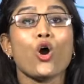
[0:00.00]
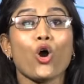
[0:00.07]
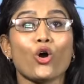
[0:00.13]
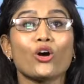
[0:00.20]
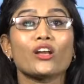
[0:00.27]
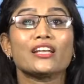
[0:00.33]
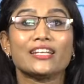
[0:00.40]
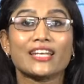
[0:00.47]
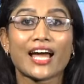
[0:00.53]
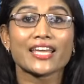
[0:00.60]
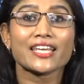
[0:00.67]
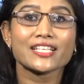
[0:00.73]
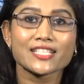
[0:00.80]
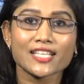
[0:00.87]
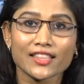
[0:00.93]
or
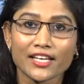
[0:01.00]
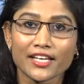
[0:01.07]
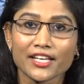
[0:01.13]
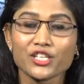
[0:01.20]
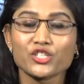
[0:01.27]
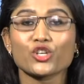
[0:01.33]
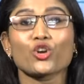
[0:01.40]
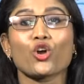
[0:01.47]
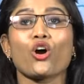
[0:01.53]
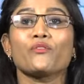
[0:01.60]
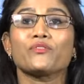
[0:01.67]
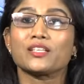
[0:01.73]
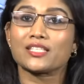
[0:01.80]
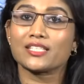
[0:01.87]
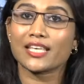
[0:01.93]
lies in the region of
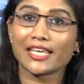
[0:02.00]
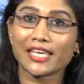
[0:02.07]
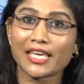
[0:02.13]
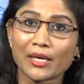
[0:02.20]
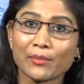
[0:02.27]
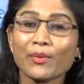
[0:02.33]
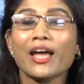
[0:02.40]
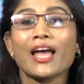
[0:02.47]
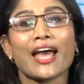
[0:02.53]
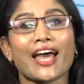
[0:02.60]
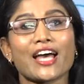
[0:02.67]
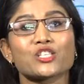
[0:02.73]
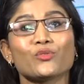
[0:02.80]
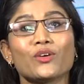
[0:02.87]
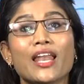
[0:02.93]
Sikkim
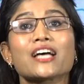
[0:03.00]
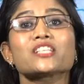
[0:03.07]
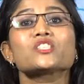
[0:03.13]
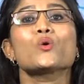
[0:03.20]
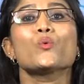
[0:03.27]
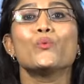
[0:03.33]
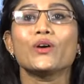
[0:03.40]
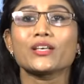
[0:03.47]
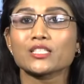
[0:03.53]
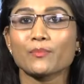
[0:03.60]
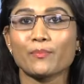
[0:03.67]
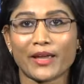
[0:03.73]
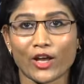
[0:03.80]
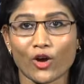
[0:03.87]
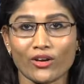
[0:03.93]
as well as West
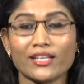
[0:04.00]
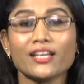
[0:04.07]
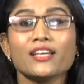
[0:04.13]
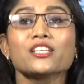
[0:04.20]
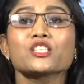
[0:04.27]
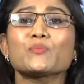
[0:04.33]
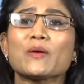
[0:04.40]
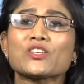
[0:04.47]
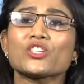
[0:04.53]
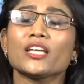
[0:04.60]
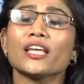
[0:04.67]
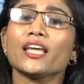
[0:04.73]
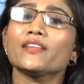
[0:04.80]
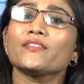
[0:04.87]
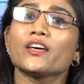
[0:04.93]
Bengal,
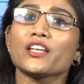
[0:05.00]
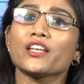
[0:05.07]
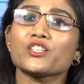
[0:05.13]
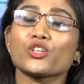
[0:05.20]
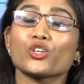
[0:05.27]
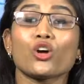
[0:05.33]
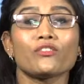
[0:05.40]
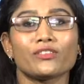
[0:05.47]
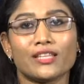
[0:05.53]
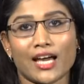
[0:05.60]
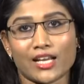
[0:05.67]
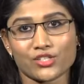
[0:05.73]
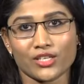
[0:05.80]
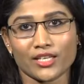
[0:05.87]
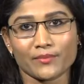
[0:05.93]
especially in the region of
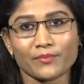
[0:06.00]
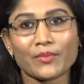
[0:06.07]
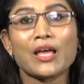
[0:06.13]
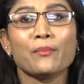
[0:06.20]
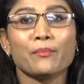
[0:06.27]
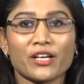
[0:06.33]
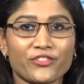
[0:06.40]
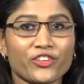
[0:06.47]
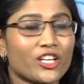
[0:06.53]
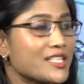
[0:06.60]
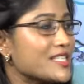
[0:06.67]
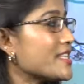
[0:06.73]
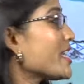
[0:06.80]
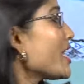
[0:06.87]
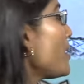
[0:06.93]
Darjeeling. But if you consider